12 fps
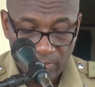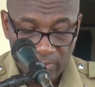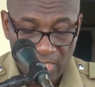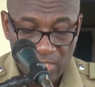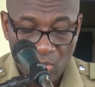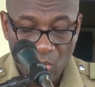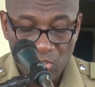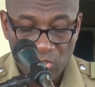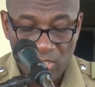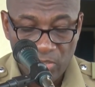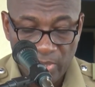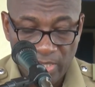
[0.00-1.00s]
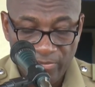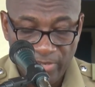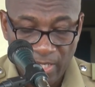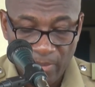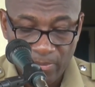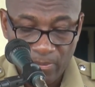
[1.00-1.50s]
These coaches will
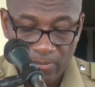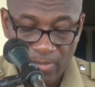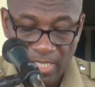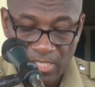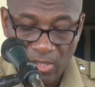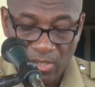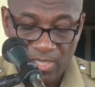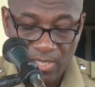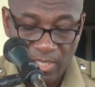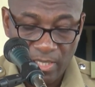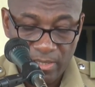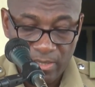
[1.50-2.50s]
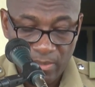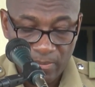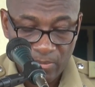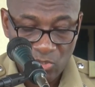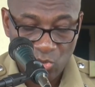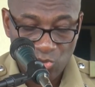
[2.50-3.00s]
develop their soccer skills
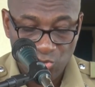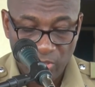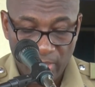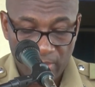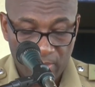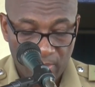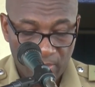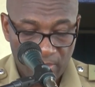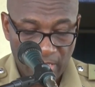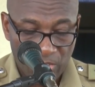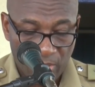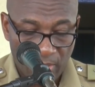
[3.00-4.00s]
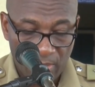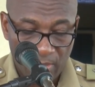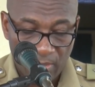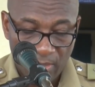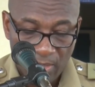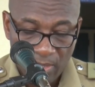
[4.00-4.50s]
to drills,
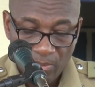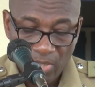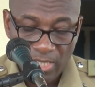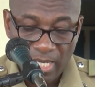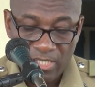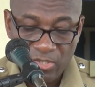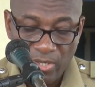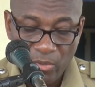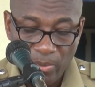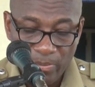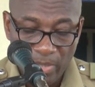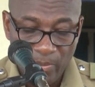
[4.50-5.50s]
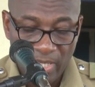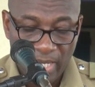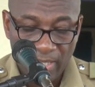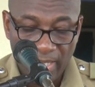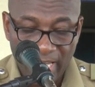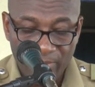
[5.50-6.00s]
sessions, but also equip them with
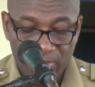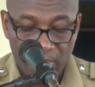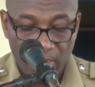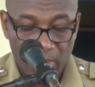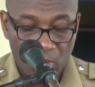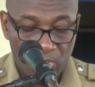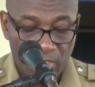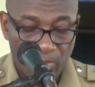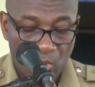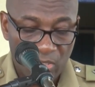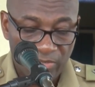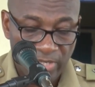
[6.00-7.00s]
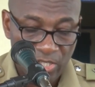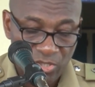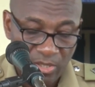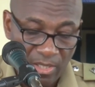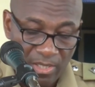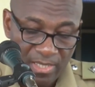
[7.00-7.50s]
other life skills using
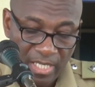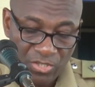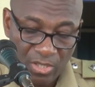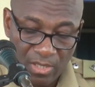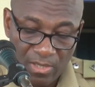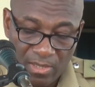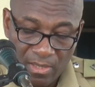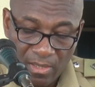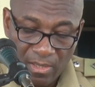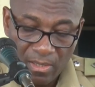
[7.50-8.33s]
motivational sessions